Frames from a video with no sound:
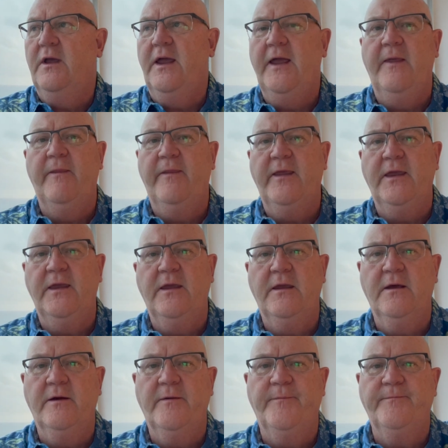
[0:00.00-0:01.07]
in
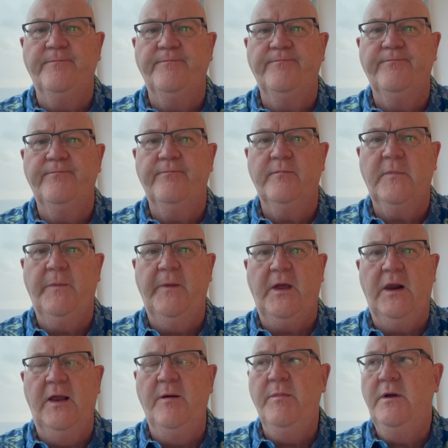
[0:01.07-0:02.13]
the, um, in the
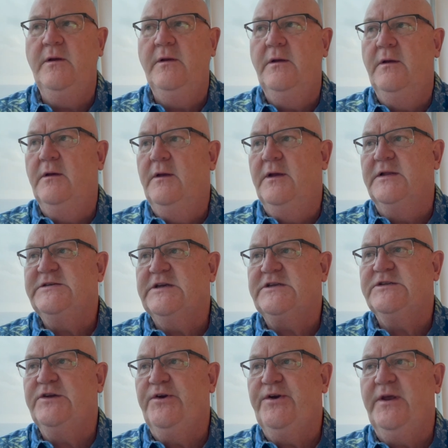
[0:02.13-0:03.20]
club.
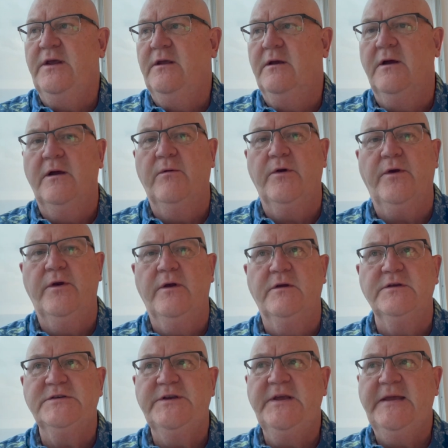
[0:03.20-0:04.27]
6.30, uh, we're gonna
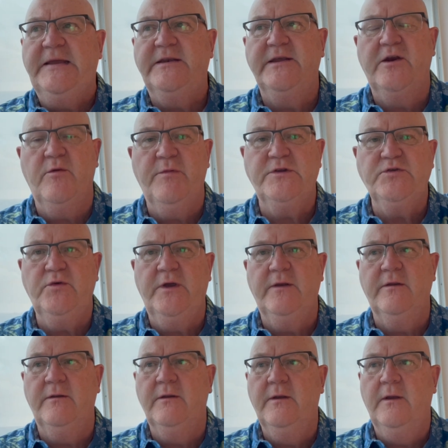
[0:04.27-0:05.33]
sneak in dinner between,
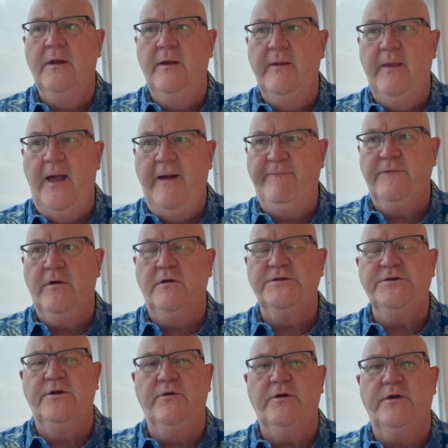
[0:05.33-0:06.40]
or uh,
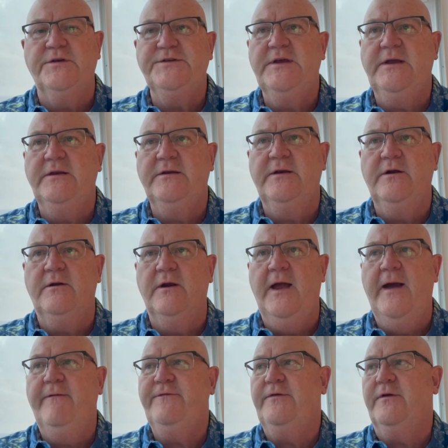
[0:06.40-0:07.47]
sorry, we're gonna sneak in dinner
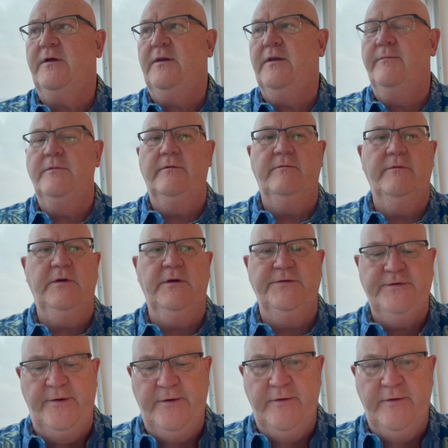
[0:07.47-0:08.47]
after the club. that's right